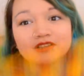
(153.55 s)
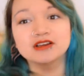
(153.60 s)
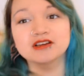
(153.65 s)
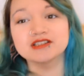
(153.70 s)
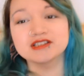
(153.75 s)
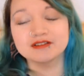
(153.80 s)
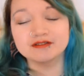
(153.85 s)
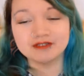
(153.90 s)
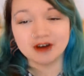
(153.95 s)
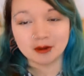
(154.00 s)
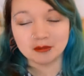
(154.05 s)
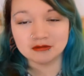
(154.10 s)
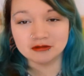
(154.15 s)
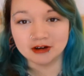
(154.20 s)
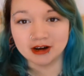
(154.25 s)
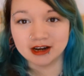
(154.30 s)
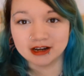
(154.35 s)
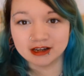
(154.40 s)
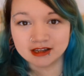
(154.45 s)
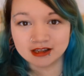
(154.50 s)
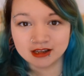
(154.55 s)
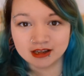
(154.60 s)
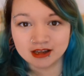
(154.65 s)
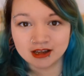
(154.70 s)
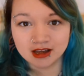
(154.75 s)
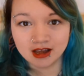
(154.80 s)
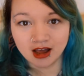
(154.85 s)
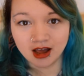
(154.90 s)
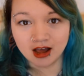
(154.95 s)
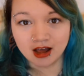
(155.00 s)
loads of fabric,
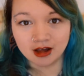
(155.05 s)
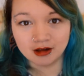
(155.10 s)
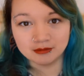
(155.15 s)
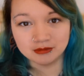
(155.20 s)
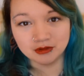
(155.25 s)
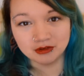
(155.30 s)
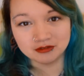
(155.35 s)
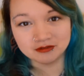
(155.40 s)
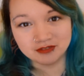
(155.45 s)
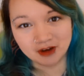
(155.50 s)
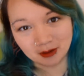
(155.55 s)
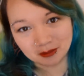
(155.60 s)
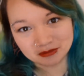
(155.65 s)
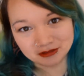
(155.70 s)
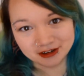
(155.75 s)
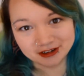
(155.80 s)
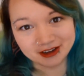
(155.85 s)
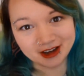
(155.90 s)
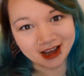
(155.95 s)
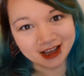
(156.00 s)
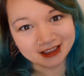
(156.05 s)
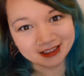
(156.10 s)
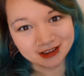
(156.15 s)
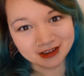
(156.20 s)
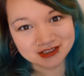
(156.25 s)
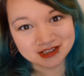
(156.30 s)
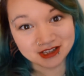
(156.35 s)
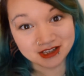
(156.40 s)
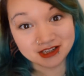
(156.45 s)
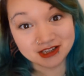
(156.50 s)
not fabric, I had
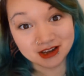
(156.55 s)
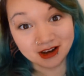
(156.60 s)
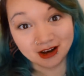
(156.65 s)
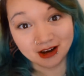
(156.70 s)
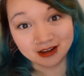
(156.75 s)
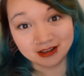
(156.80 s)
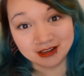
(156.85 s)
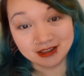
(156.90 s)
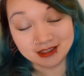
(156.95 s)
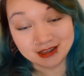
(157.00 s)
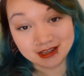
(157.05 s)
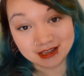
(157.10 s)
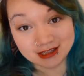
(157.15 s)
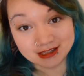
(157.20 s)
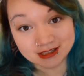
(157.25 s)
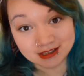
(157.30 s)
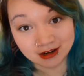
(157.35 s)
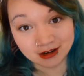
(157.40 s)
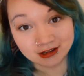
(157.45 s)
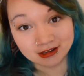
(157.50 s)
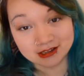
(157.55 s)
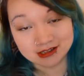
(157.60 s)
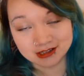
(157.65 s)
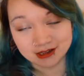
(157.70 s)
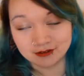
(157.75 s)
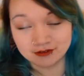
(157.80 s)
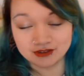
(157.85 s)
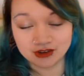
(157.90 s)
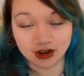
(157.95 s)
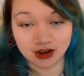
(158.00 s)
loads of yarn in these colours
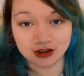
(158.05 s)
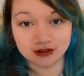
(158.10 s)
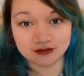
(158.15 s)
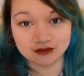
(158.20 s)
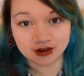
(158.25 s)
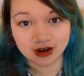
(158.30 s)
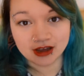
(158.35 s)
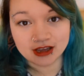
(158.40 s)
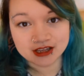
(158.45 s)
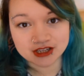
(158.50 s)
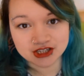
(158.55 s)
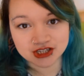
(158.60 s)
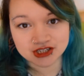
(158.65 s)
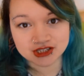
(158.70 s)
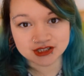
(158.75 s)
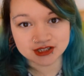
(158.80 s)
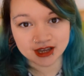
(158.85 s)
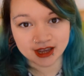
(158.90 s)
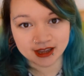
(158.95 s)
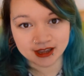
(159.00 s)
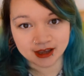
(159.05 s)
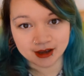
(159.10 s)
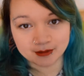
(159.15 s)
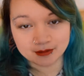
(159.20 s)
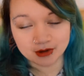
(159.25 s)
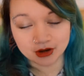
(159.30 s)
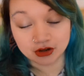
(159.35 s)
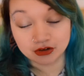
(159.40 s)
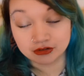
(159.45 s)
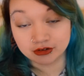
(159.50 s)
left over. It's just a
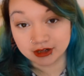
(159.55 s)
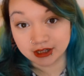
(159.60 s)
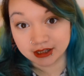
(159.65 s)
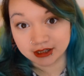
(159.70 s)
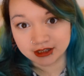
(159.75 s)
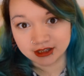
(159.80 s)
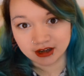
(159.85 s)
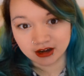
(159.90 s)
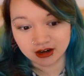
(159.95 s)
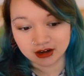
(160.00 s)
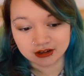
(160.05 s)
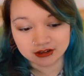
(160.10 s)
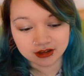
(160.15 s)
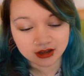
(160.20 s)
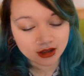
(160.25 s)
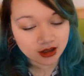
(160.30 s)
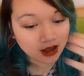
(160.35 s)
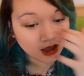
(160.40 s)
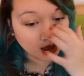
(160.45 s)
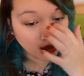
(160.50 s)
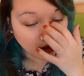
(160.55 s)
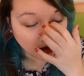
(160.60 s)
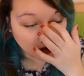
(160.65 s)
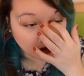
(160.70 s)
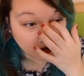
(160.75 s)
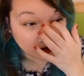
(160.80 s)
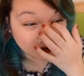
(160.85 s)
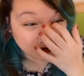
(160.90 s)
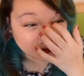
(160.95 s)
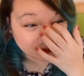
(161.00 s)
acrylic yarn,
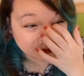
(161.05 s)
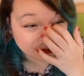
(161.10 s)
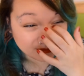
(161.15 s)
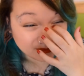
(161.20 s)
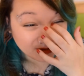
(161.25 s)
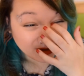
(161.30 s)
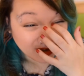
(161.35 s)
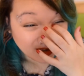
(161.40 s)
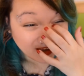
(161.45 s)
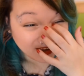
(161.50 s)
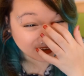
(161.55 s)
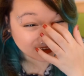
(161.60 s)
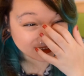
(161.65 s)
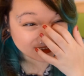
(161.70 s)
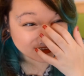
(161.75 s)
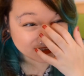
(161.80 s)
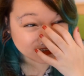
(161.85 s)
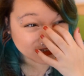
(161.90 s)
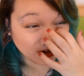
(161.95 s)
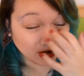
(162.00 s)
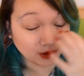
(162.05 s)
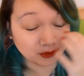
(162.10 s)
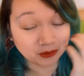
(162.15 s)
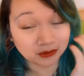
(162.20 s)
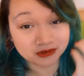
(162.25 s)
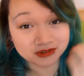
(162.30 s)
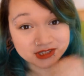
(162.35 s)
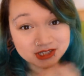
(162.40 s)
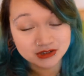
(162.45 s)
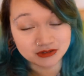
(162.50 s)
and I
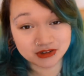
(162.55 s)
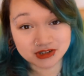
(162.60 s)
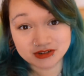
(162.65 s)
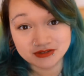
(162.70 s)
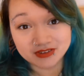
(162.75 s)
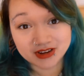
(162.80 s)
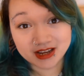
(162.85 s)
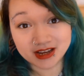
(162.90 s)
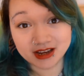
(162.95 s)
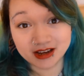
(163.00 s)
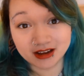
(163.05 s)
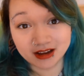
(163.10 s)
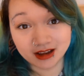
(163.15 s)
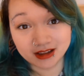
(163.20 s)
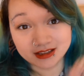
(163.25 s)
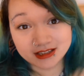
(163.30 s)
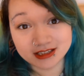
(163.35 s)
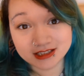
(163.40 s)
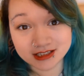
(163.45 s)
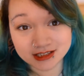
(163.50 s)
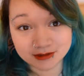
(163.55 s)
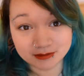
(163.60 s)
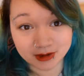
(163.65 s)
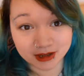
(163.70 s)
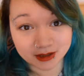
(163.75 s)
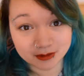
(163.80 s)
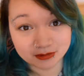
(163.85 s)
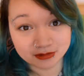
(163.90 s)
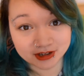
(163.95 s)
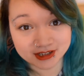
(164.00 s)
wanted rid of it. I needed to
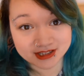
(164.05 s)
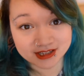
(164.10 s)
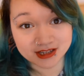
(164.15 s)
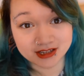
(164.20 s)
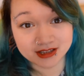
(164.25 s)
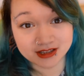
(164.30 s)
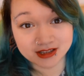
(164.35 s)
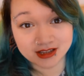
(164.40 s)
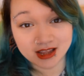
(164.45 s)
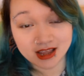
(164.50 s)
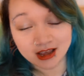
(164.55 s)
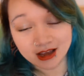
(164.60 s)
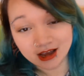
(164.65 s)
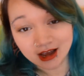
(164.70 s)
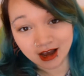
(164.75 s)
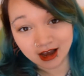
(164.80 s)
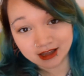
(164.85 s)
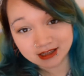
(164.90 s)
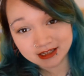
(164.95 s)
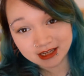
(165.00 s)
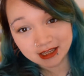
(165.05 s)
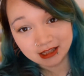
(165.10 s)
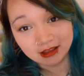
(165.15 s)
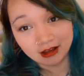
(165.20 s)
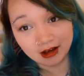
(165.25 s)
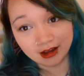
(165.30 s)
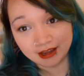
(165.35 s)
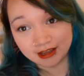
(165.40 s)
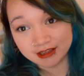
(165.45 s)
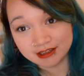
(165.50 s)
make a present, and he
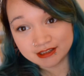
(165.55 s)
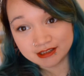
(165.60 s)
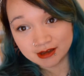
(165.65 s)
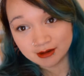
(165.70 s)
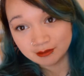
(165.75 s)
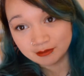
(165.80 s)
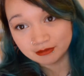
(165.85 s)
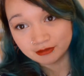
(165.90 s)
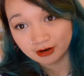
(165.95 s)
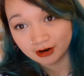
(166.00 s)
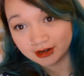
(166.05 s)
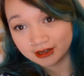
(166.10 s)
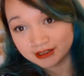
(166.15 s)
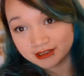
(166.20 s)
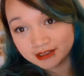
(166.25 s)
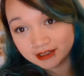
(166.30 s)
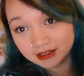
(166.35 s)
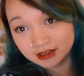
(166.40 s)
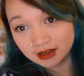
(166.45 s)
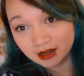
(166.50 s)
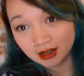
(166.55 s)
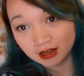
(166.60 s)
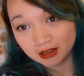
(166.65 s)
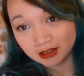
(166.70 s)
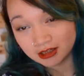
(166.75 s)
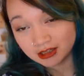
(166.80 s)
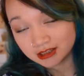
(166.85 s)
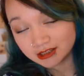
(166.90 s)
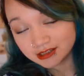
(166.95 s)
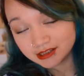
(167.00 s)
likes bright
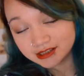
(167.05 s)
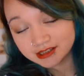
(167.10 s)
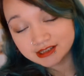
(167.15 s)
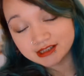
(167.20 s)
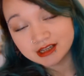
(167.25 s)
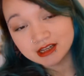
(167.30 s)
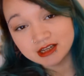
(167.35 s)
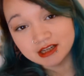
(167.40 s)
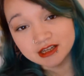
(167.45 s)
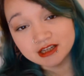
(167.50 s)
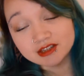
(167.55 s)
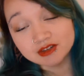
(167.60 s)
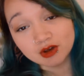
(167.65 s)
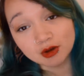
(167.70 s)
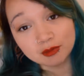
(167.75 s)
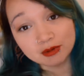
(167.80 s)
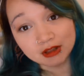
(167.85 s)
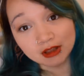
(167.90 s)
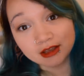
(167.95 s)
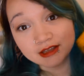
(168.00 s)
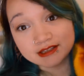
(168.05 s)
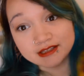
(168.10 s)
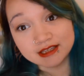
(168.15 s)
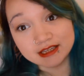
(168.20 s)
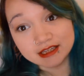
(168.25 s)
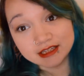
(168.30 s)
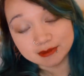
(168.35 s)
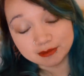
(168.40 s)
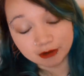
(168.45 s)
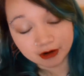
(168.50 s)
colours, so I hope he likes
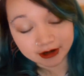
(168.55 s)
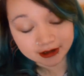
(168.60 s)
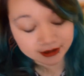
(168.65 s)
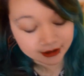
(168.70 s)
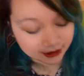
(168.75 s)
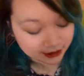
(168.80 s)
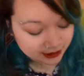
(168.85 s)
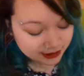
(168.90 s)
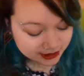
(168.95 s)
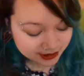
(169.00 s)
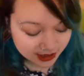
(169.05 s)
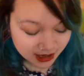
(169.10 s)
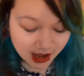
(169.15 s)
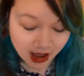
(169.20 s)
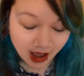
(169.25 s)
these bright colours.